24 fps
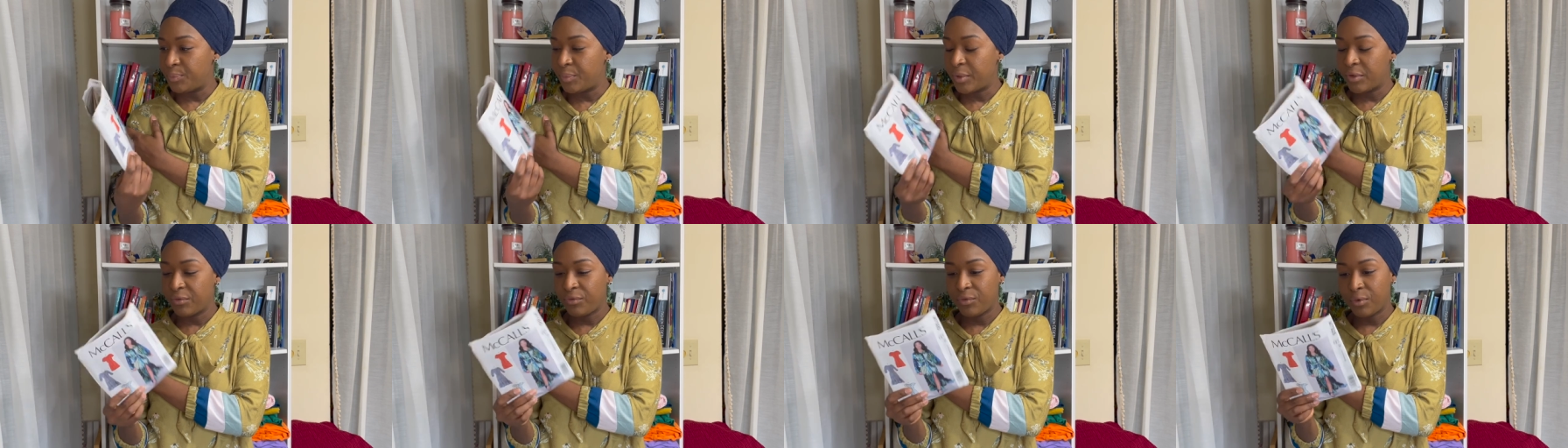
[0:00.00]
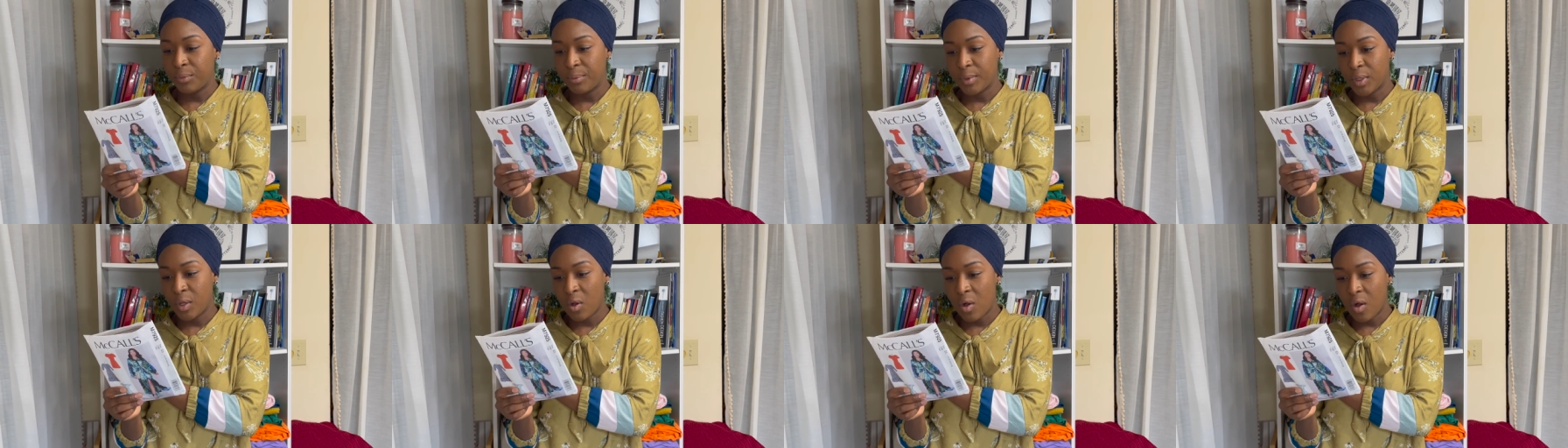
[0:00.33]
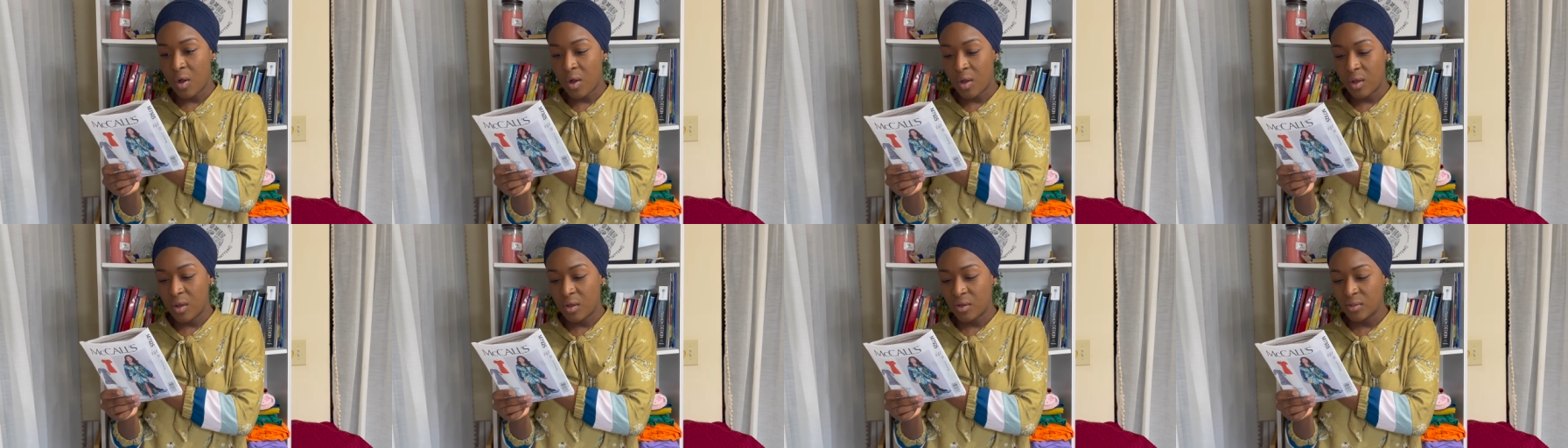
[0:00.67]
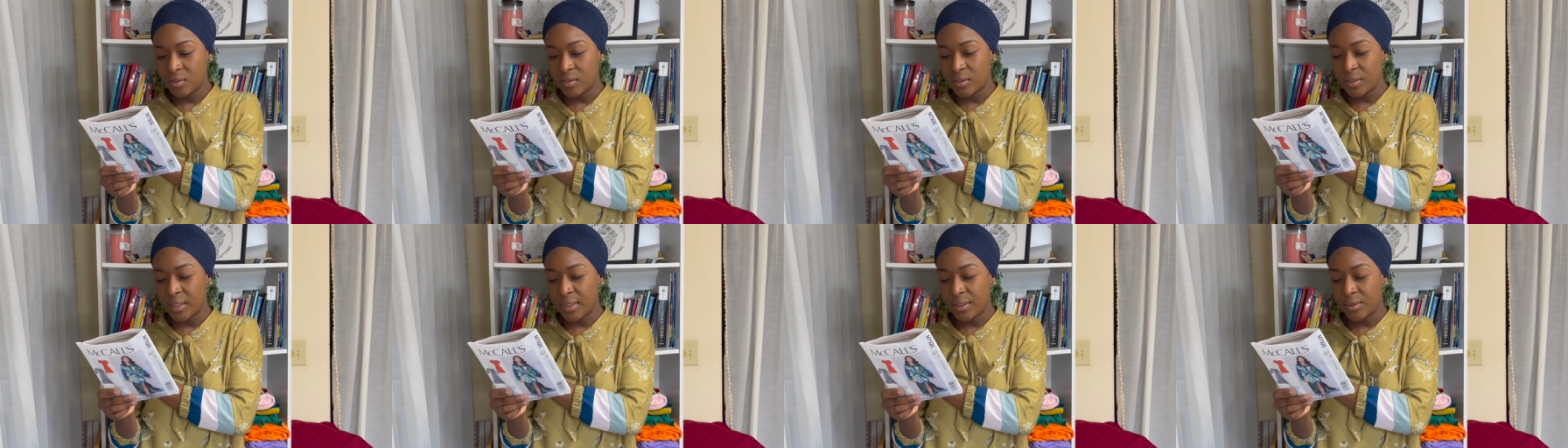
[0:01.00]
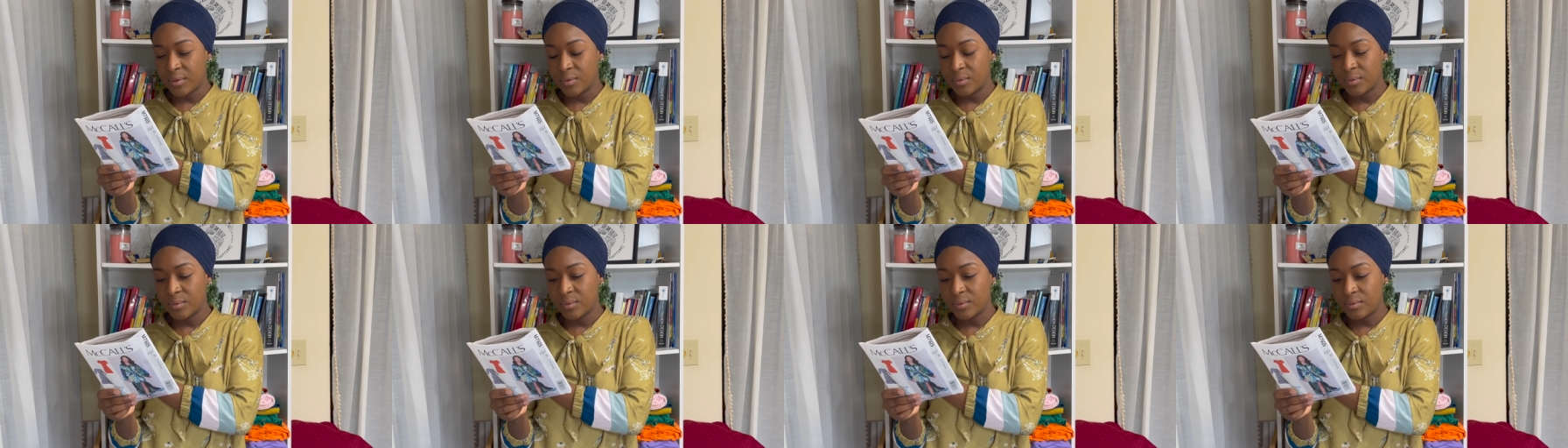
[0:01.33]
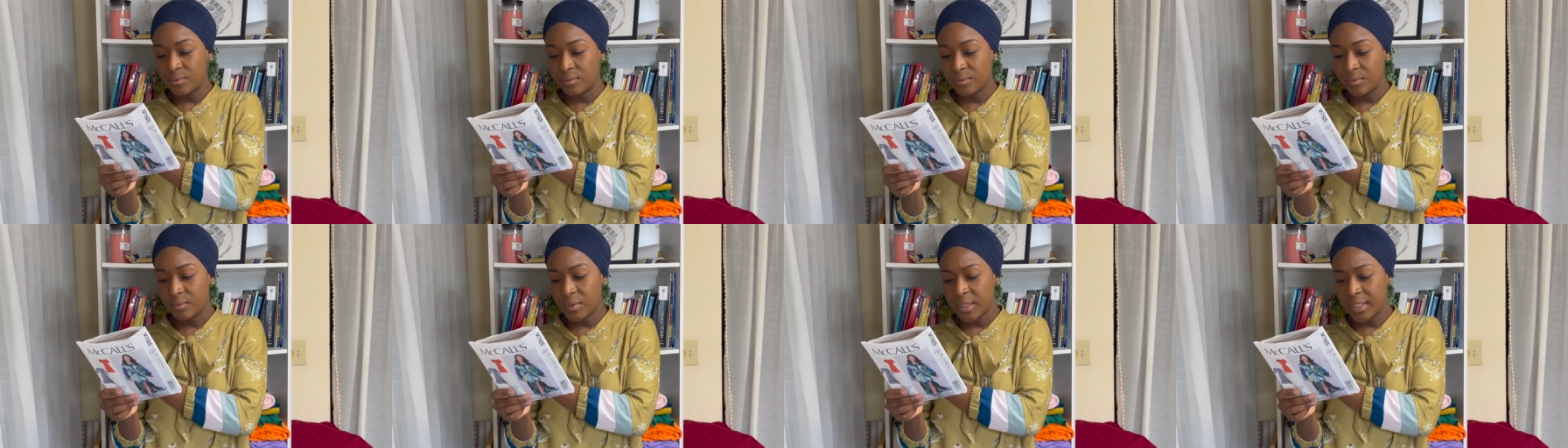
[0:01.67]
but for McCall's, I don't,
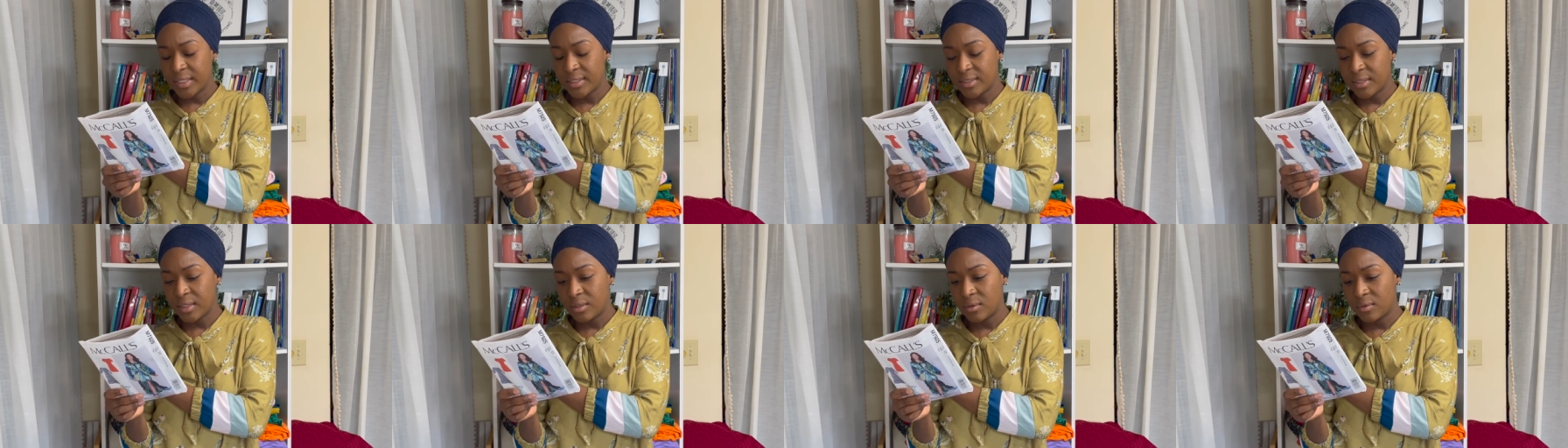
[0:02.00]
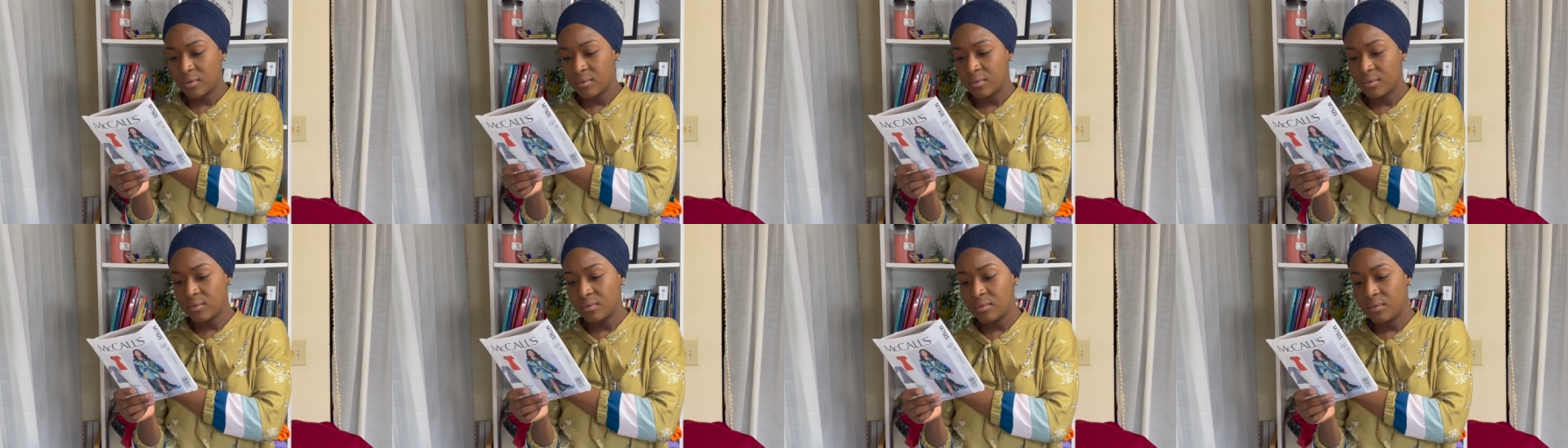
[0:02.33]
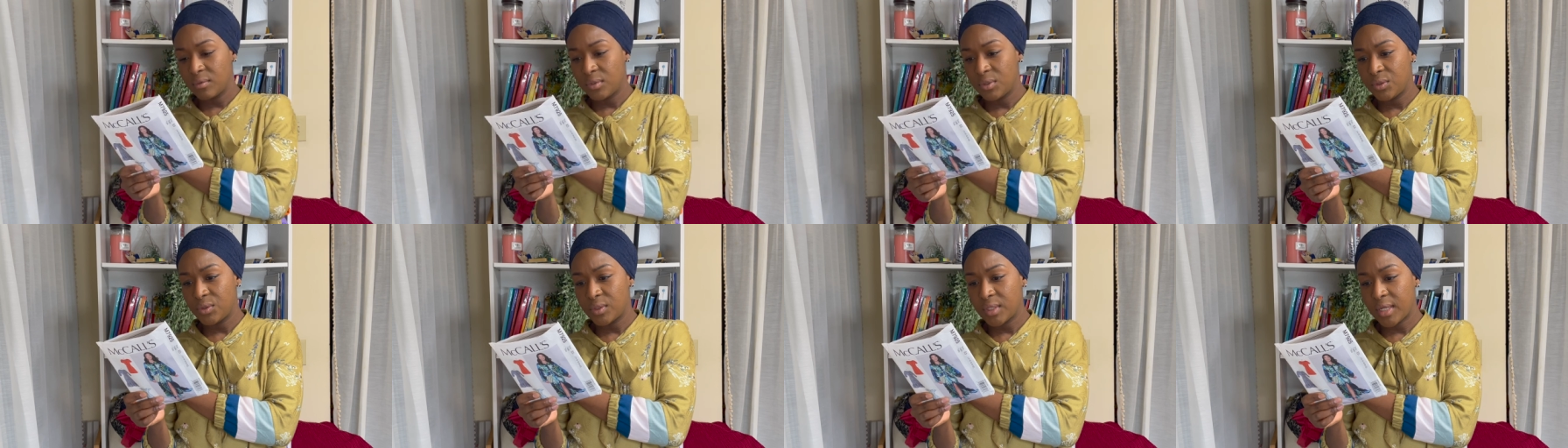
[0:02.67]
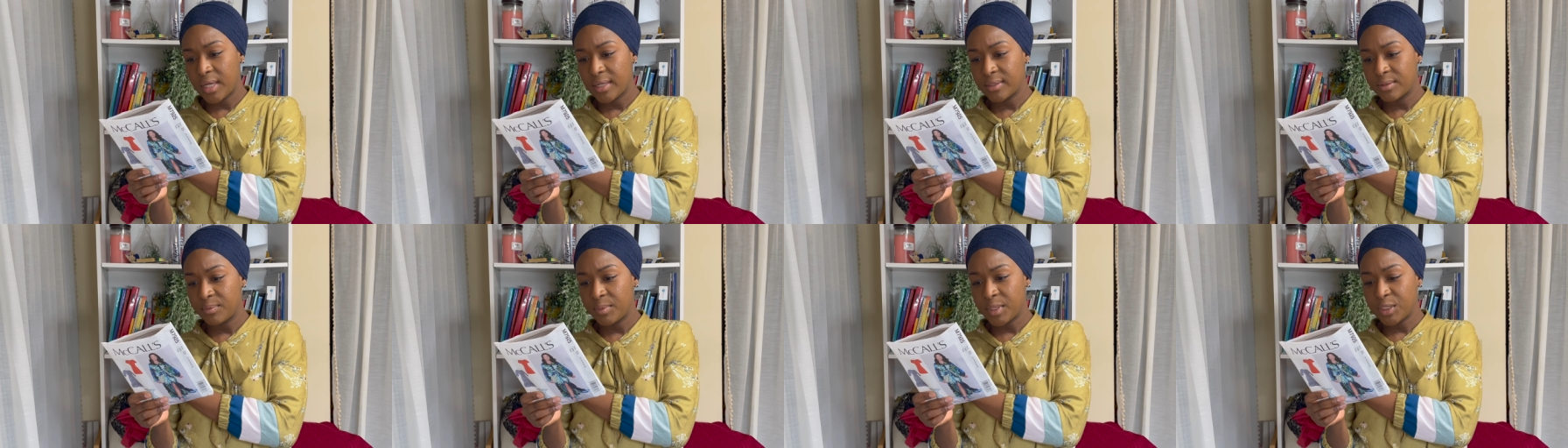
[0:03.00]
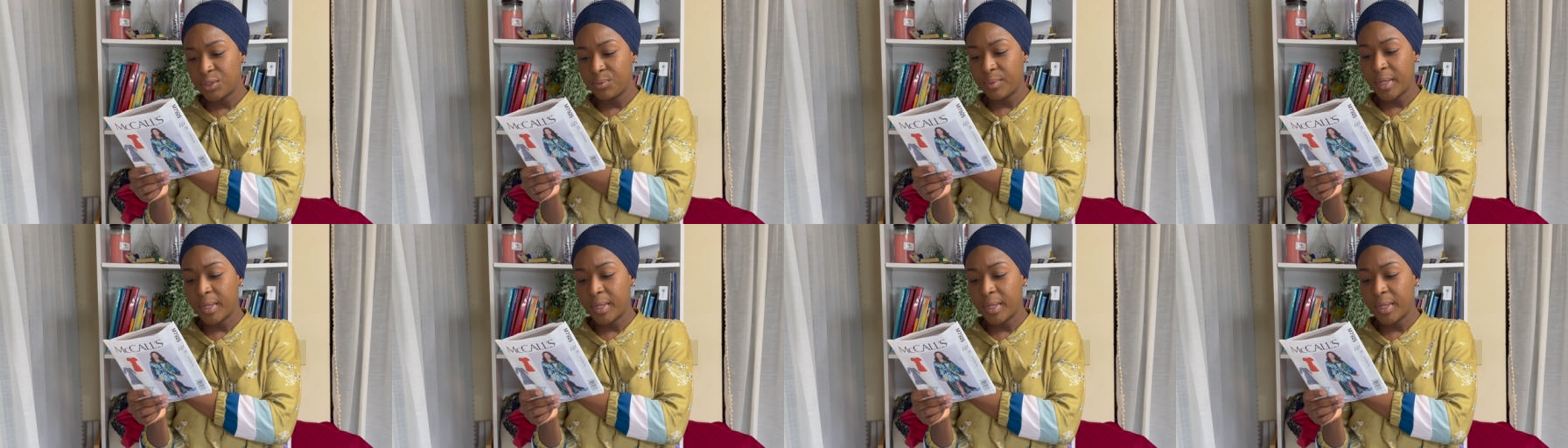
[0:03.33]
I guess I don't use it as much.